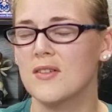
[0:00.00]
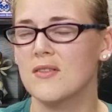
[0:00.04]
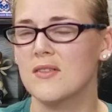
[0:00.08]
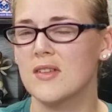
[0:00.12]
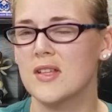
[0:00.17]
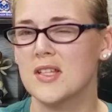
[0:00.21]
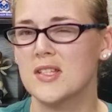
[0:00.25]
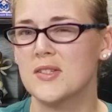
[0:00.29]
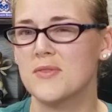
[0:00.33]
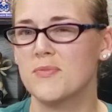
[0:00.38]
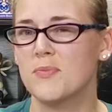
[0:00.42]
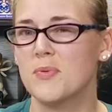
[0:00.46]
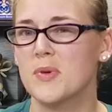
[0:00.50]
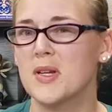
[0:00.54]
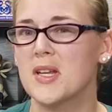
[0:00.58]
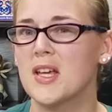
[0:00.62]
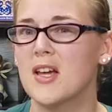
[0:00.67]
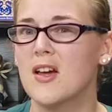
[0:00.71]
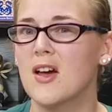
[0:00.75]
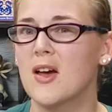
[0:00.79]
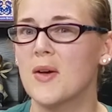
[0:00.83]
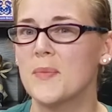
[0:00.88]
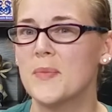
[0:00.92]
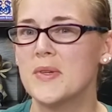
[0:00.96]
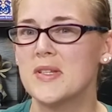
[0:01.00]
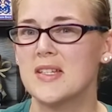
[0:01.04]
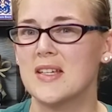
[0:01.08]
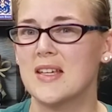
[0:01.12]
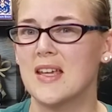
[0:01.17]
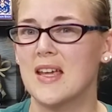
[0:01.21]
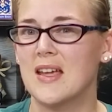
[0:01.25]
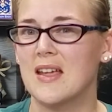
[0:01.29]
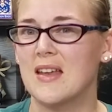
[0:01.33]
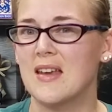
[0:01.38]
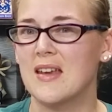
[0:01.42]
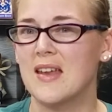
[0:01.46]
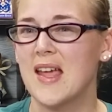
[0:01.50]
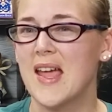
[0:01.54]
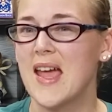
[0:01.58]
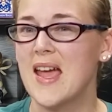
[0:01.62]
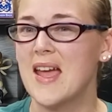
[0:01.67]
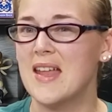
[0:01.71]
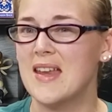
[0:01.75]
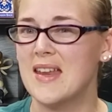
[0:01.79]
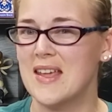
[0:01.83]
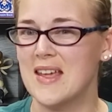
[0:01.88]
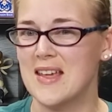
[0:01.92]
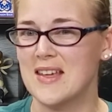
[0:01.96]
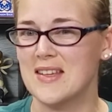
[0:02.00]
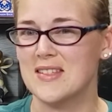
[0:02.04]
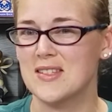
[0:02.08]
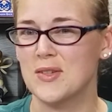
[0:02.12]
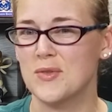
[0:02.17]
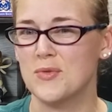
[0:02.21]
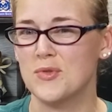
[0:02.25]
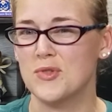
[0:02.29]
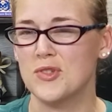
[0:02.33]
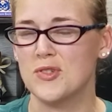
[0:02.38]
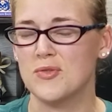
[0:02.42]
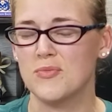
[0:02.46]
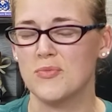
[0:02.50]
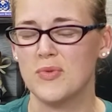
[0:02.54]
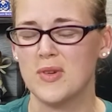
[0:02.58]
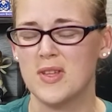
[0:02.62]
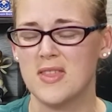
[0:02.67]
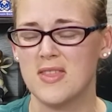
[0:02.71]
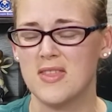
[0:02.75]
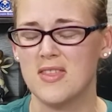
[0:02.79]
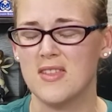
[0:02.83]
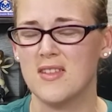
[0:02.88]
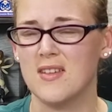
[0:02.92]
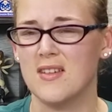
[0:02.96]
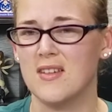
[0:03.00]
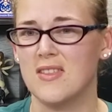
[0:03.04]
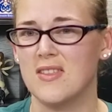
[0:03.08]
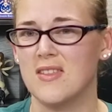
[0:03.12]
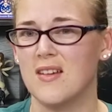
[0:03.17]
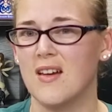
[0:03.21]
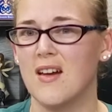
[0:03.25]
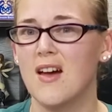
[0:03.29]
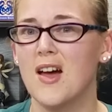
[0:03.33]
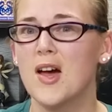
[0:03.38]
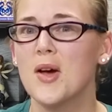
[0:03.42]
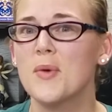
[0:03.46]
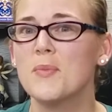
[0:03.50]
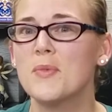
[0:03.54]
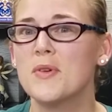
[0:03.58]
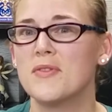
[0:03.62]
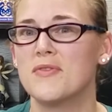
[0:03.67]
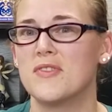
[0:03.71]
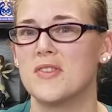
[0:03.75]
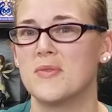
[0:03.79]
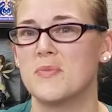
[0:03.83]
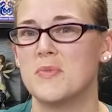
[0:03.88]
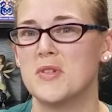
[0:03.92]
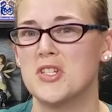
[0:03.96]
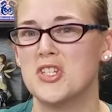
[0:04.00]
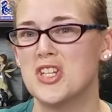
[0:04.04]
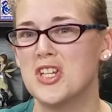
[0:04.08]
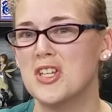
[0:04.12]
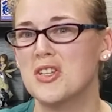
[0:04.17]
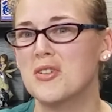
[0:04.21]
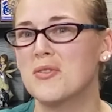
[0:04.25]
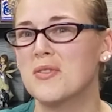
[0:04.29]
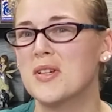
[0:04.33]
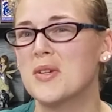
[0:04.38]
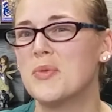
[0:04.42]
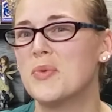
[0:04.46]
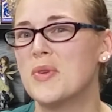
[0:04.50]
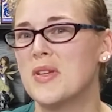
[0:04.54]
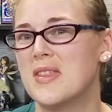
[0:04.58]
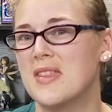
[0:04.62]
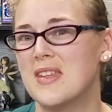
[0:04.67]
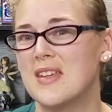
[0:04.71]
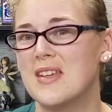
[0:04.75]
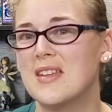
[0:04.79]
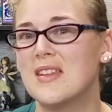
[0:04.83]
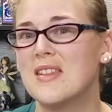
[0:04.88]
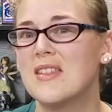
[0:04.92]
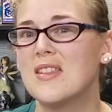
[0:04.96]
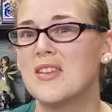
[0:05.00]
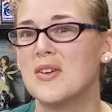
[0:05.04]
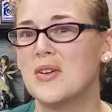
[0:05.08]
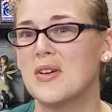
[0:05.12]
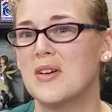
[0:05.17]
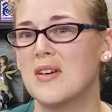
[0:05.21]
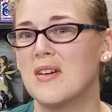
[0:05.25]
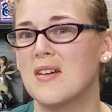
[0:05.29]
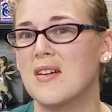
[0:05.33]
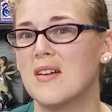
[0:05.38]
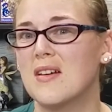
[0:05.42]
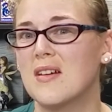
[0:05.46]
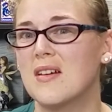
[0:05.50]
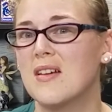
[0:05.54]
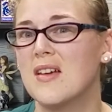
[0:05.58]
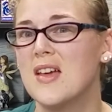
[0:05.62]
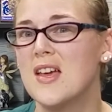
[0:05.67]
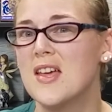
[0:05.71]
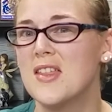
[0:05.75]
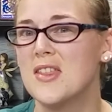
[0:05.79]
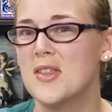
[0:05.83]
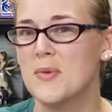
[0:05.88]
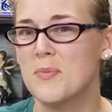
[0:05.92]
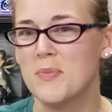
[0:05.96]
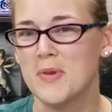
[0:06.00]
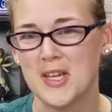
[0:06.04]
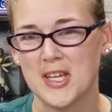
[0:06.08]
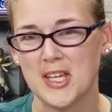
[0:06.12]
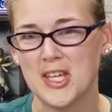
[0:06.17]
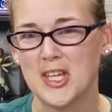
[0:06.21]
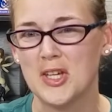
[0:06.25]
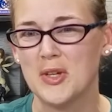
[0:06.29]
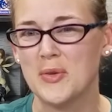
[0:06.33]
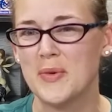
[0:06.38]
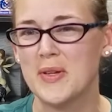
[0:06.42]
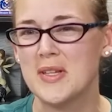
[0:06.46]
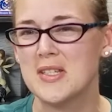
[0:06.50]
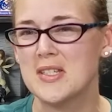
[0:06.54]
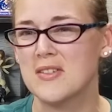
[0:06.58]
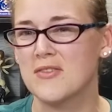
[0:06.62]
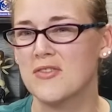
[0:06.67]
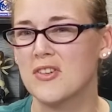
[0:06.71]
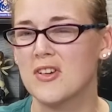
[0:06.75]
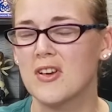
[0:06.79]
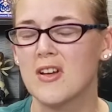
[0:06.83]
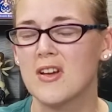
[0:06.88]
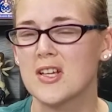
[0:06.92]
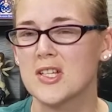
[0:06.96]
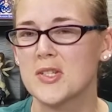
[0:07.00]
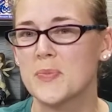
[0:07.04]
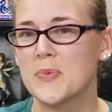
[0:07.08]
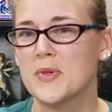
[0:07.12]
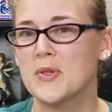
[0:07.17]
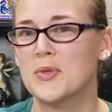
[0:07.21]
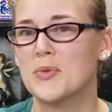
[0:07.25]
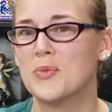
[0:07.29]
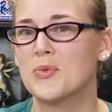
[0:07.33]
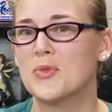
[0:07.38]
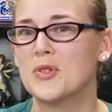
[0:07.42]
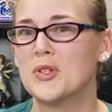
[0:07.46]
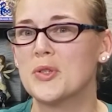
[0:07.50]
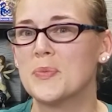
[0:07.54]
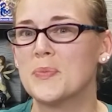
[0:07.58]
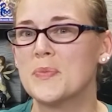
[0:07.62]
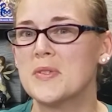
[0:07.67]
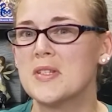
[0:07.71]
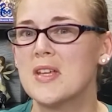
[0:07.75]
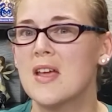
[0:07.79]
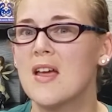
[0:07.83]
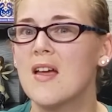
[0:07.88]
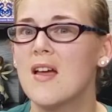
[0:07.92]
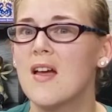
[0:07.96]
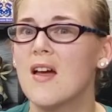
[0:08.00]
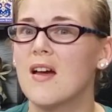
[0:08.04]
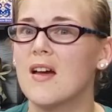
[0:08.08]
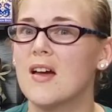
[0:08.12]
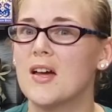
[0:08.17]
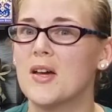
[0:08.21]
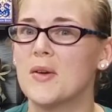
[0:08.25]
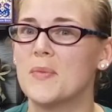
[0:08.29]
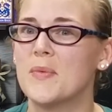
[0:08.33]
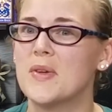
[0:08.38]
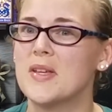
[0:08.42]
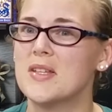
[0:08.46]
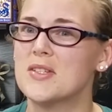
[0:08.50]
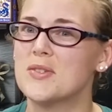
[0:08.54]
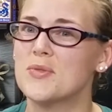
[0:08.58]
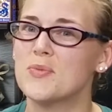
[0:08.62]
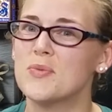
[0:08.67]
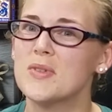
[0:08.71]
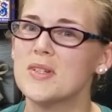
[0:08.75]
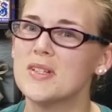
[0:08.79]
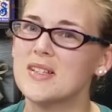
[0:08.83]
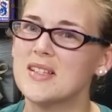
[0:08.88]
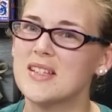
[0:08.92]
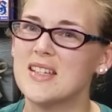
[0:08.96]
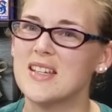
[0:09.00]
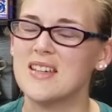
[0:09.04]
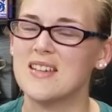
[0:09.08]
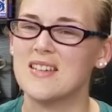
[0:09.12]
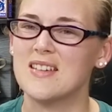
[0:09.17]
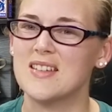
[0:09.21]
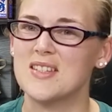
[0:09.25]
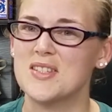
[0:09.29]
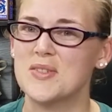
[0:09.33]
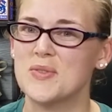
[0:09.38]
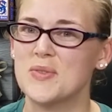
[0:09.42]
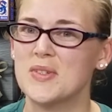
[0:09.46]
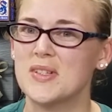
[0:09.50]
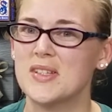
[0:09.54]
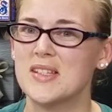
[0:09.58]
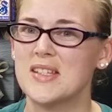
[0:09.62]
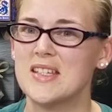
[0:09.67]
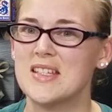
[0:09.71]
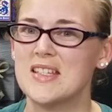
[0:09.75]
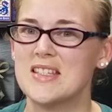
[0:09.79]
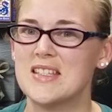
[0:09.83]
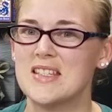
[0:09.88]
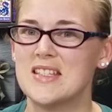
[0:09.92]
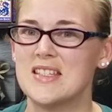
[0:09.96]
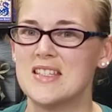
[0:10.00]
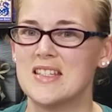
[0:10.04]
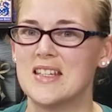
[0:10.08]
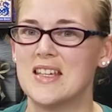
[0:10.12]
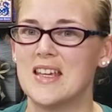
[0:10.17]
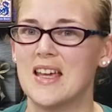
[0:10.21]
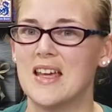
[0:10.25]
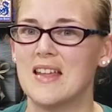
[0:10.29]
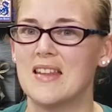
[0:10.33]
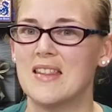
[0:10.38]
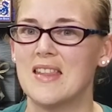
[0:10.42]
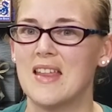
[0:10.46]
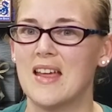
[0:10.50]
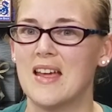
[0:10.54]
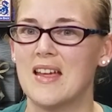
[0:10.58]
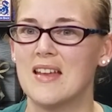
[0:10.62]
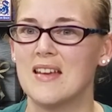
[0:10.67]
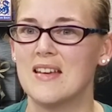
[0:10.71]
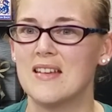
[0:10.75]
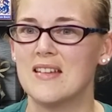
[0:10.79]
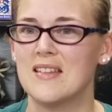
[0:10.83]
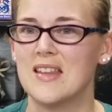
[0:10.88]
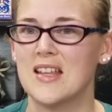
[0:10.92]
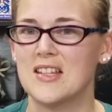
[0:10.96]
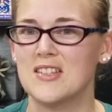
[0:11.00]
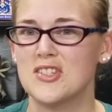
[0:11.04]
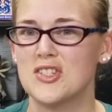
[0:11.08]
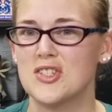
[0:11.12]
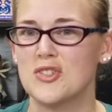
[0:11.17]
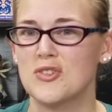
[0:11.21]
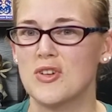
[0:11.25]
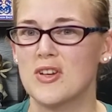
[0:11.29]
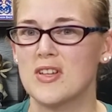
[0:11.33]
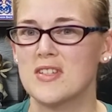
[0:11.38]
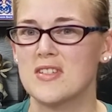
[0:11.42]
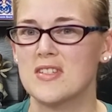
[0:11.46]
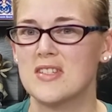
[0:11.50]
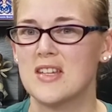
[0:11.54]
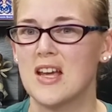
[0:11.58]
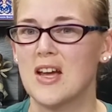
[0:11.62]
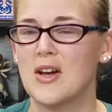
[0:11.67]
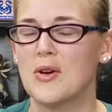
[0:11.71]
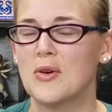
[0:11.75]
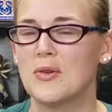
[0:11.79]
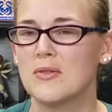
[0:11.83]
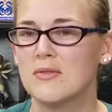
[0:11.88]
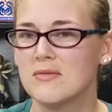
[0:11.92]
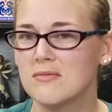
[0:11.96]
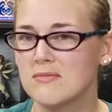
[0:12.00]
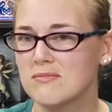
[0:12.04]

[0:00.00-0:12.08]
it's pretty common to get headaches with the hum of the machinery within the PICU and different hospital rooms. It's really easy to get that stressed out